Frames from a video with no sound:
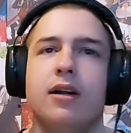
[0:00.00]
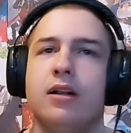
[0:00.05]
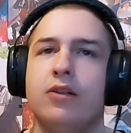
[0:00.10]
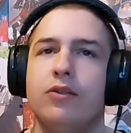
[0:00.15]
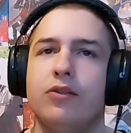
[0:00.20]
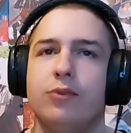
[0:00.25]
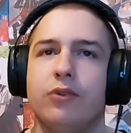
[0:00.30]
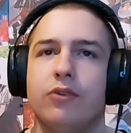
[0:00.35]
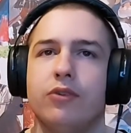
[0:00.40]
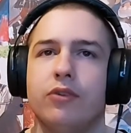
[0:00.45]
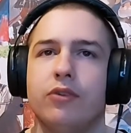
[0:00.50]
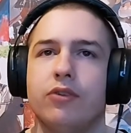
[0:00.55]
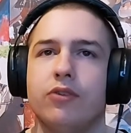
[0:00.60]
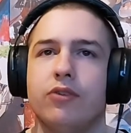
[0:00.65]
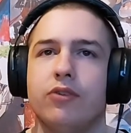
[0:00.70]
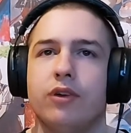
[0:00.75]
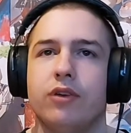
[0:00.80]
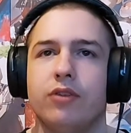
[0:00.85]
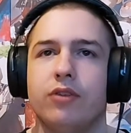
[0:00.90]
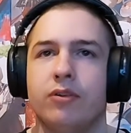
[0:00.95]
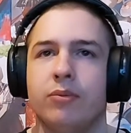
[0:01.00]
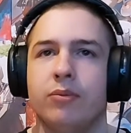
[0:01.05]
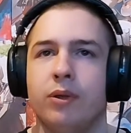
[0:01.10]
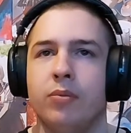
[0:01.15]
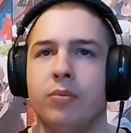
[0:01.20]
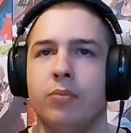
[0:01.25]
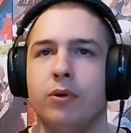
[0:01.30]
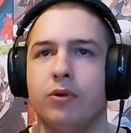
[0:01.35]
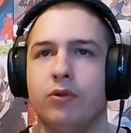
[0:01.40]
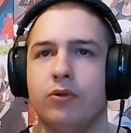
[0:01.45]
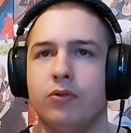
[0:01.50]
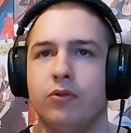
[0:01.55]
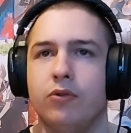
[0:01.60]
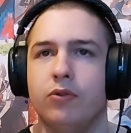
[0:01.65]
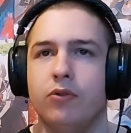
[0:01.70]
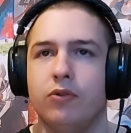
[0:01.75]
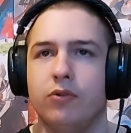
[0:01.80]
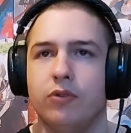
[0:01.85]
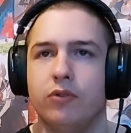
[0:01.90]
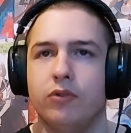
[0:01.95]
To strangers, I show a little of me, but to
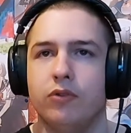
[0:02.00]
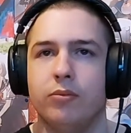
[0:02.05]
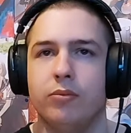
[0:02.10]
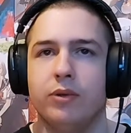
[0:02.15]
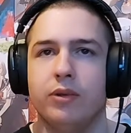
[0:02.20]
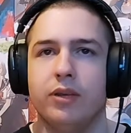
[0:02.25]
those close to me,